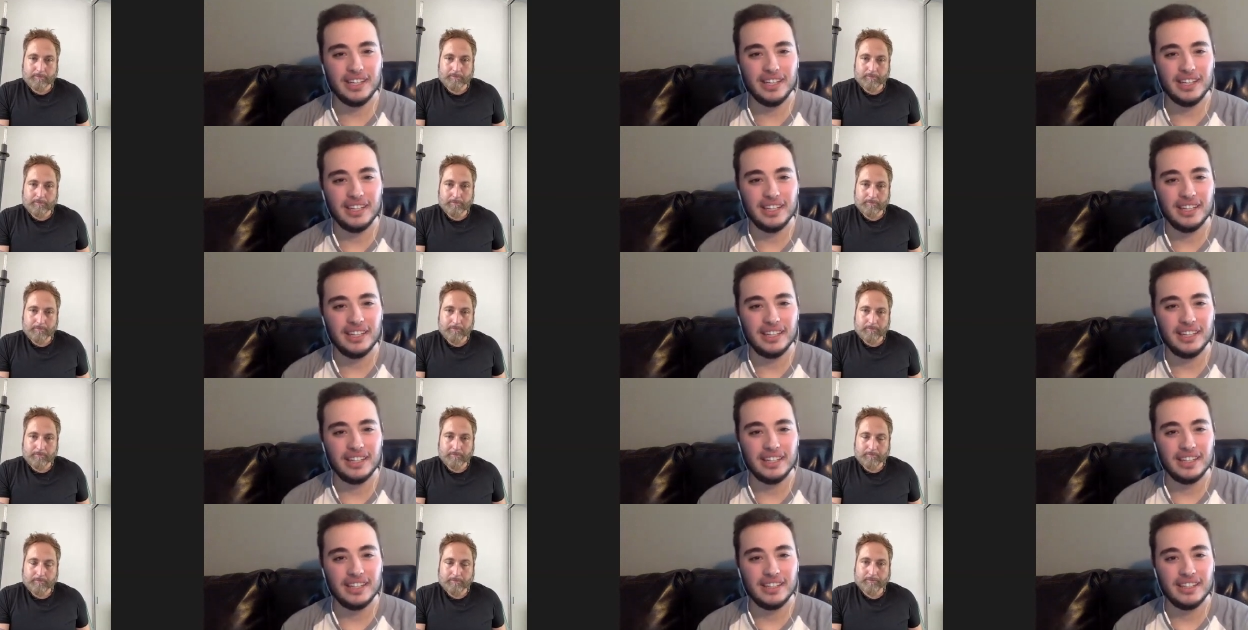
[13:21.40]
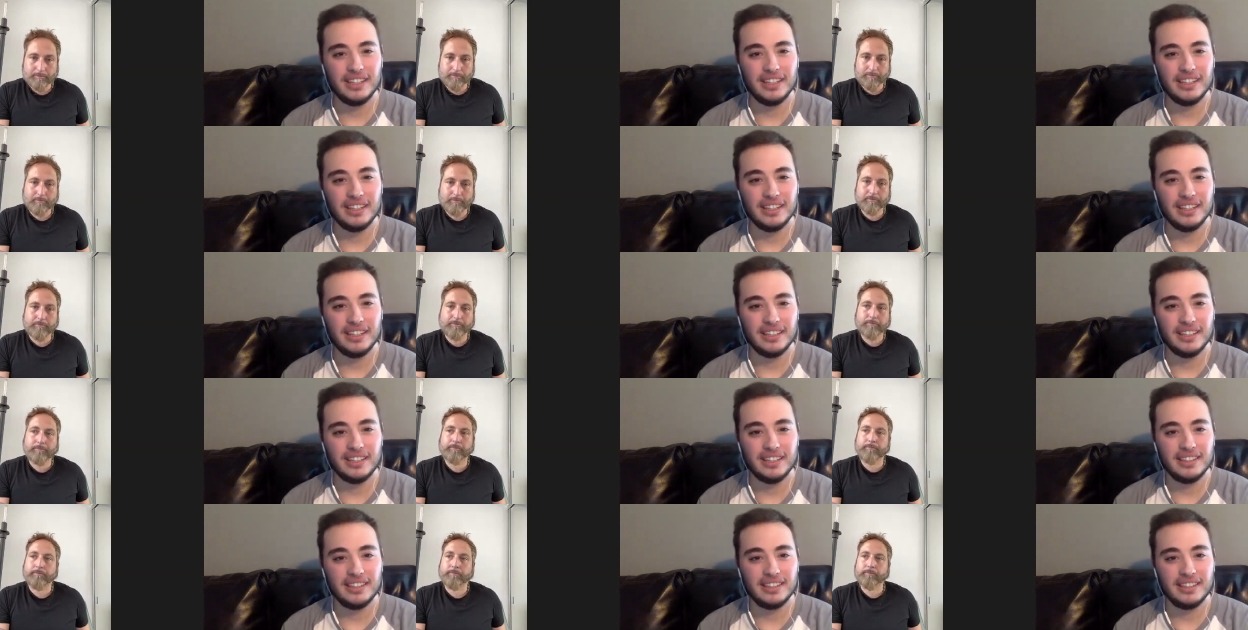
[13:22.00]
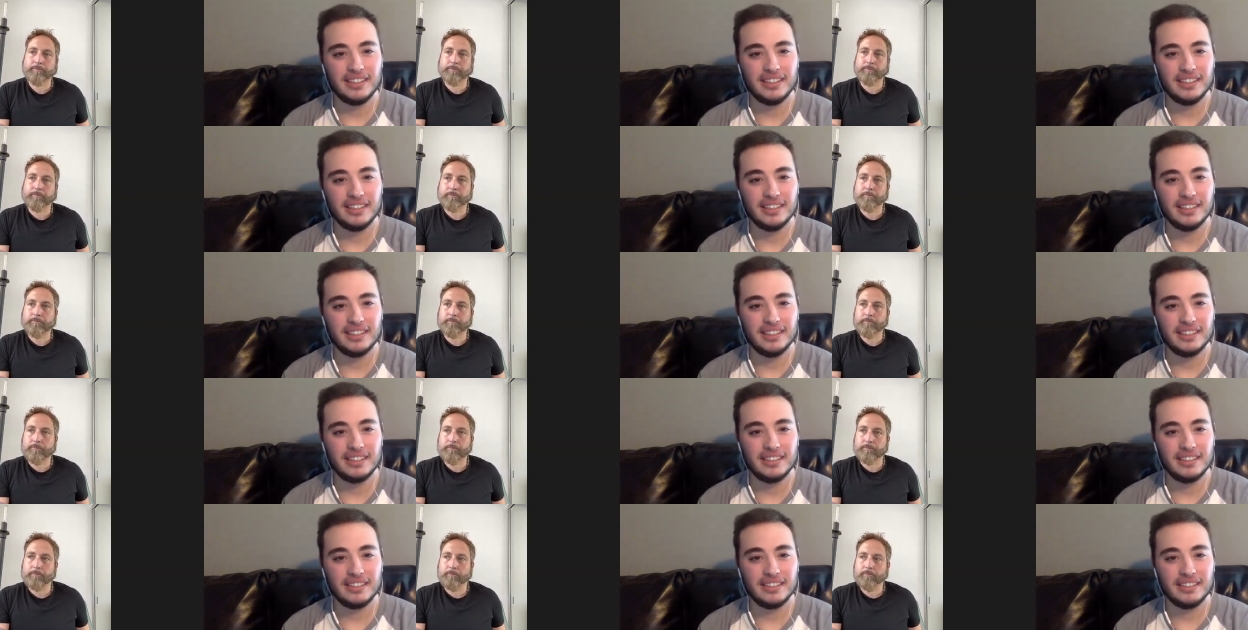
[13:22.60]

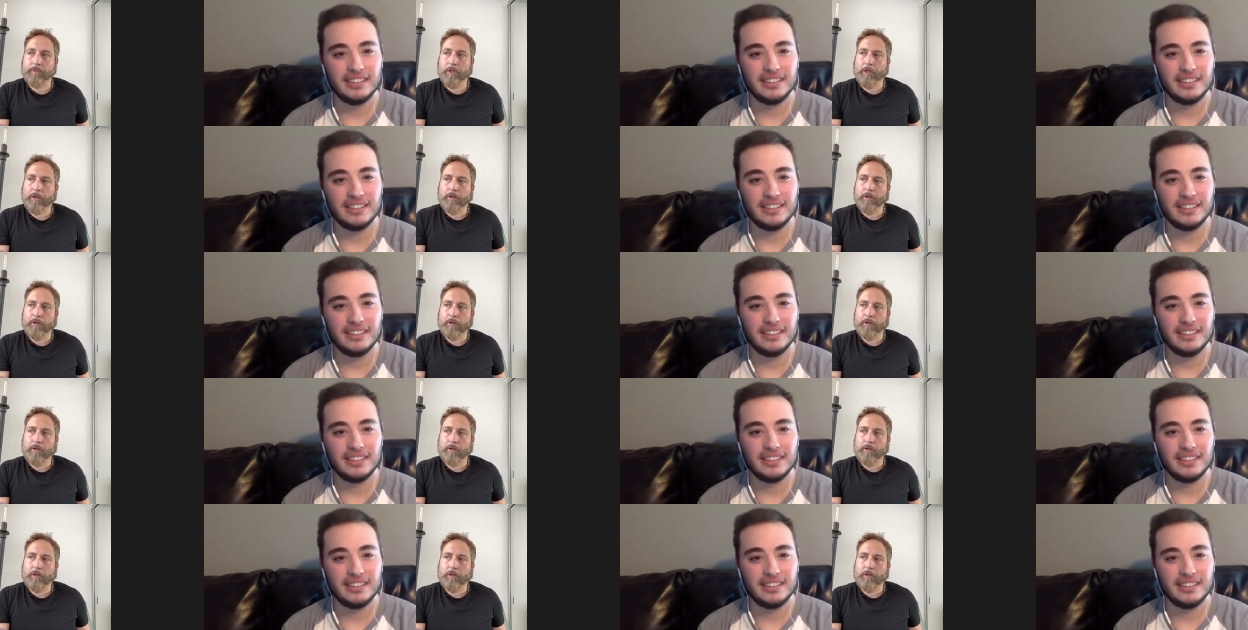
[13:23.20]
[no speech]